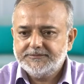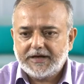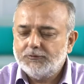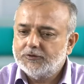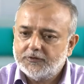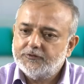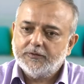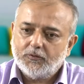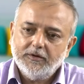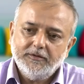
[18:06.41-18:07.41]
I would not say
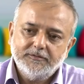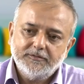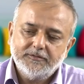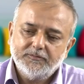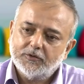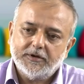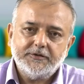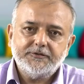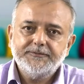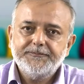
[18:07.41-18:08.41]
all, more or less.